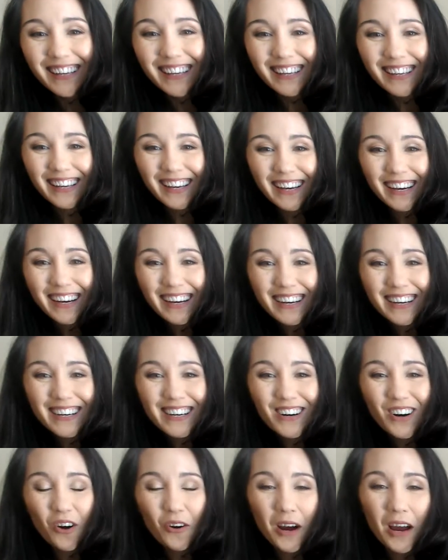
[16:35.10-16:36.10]
Yeah?
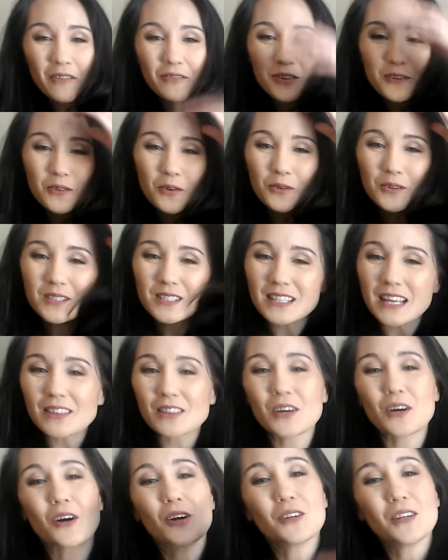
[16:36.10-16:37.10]
Or have you noticed that
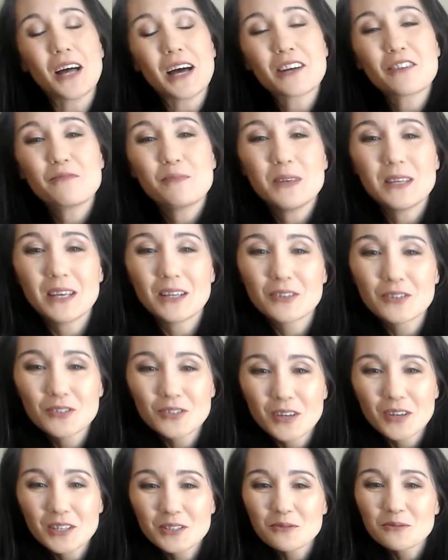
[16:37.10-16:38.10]
there are a lot of beginner
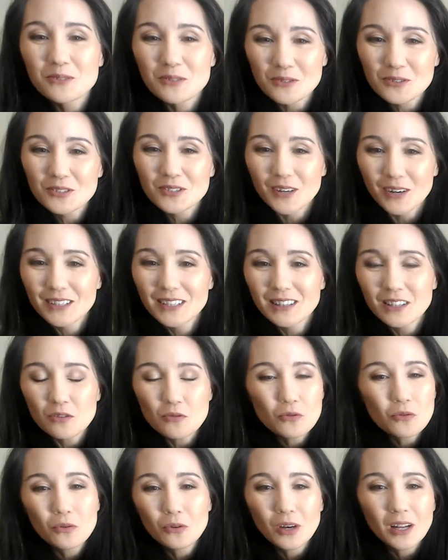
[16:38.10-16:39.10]
songs when you started the
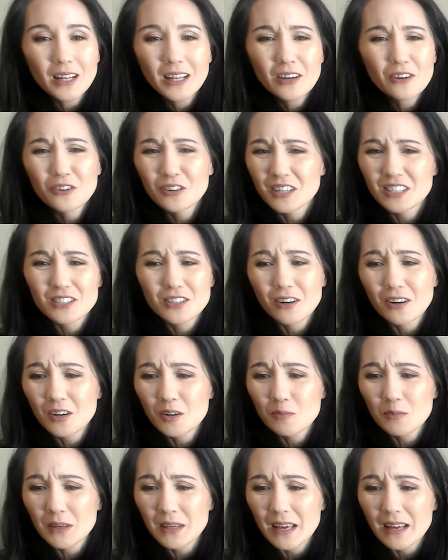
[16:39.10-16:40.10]
ukulele or guitar
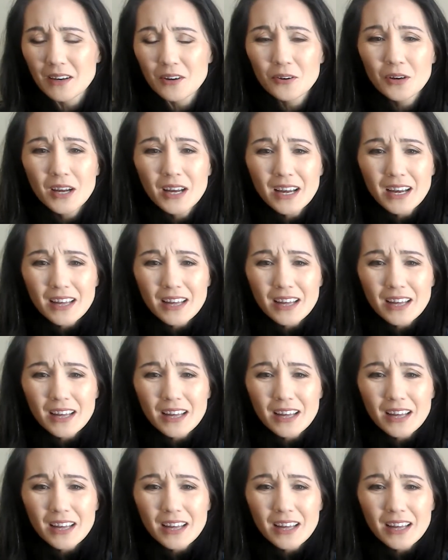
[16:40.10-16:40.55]
or piano,